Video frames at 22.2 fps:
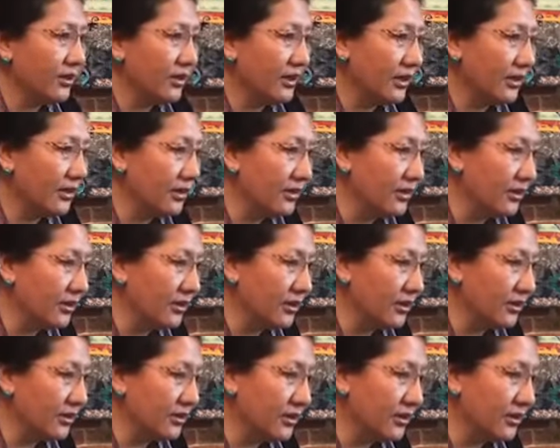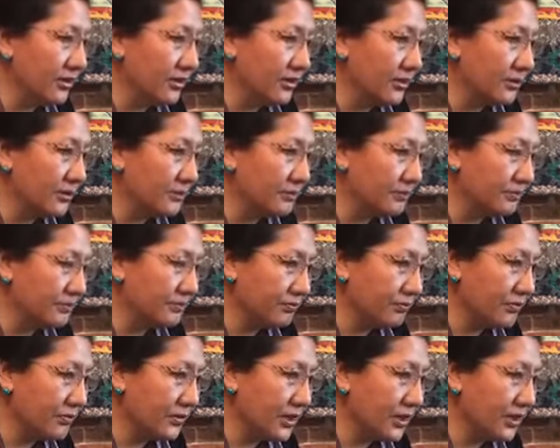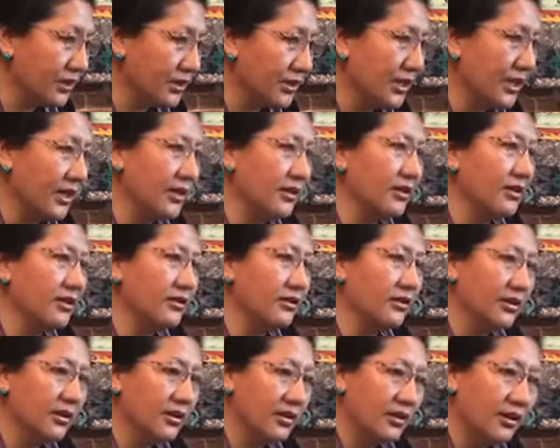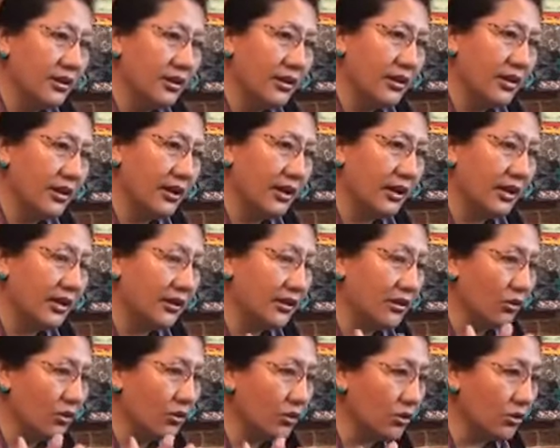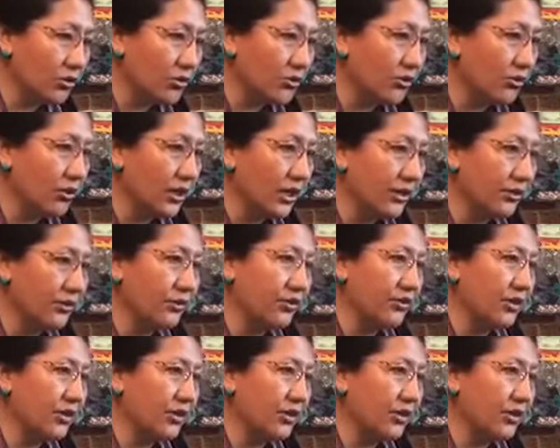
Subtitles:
and then China, and also other